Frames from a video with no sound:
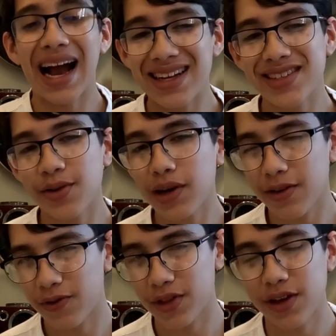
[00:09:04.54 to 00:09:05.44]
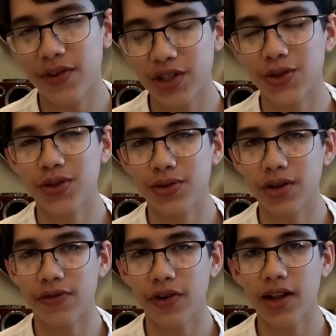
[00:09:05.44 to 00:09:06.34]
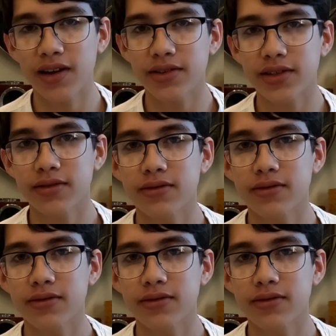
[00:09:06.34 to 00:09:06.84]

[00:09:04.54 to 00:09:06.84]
as they waited for the eventual nuclear fallout.